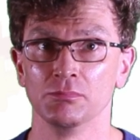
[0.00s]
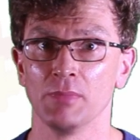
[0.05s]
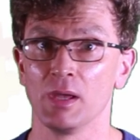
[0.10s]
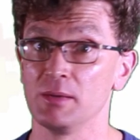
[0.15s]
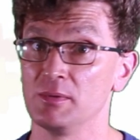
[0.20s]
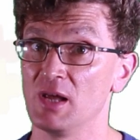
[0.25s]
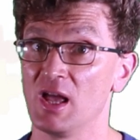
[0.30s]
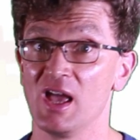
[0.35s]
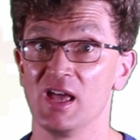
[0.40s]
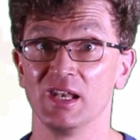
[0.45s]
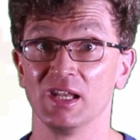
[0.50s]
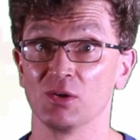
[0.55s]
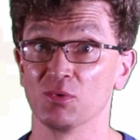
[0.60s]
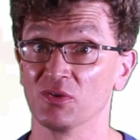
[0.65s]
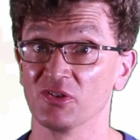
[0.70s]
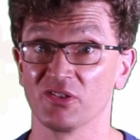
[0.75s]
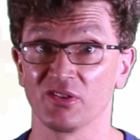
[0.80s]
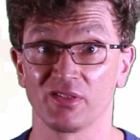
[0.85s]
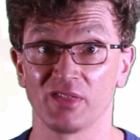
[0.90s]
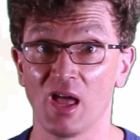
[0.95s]
Maybe to n
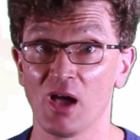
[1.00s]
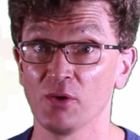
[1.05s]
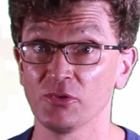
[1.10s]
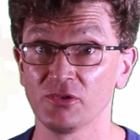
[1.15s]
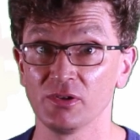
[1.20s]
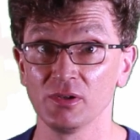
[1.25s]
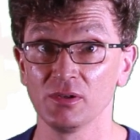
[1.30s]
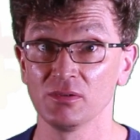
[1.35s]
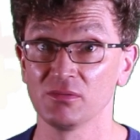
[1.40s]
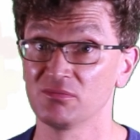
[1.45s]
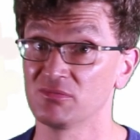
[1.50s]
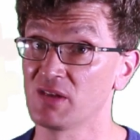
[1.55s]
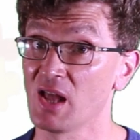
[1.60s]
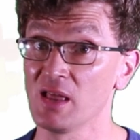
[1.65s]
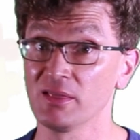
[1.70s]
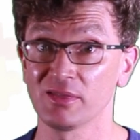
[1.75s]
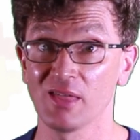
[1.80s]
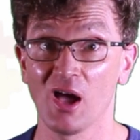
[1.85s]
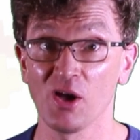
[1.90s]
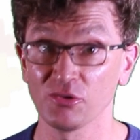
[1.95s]
equals 1,000?
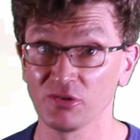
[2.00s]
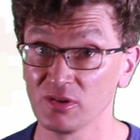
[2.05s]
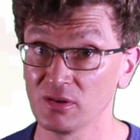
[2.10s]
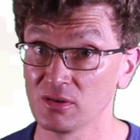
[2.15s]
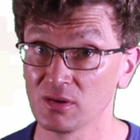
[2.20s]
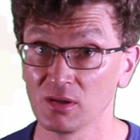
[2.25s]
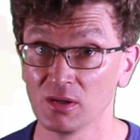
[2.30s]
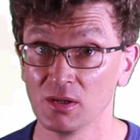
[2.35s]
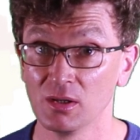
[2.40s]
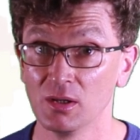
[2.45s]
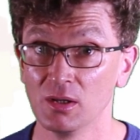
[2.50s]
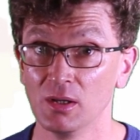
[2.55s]
10,000?